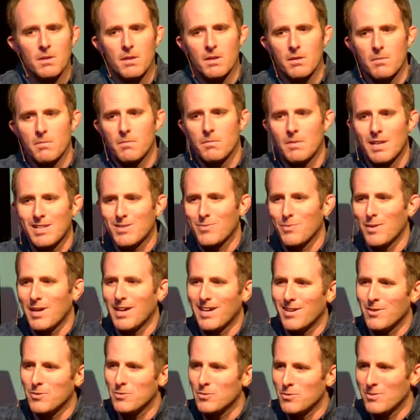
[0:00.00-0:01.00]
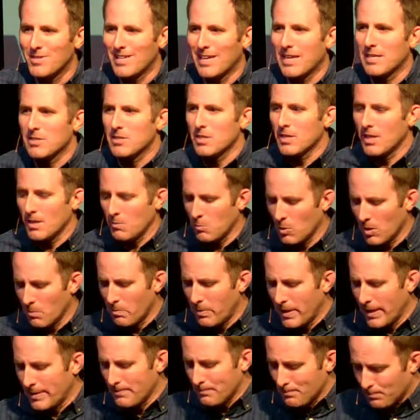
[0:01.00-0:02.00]
That's why I don't do counseling anymore.
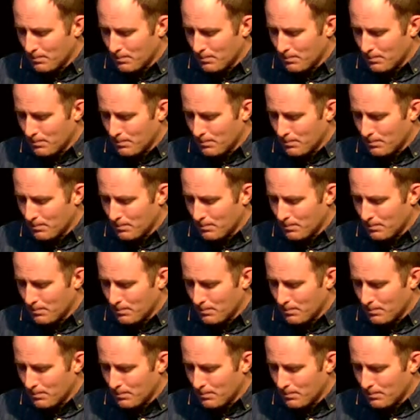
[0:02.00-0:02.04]
But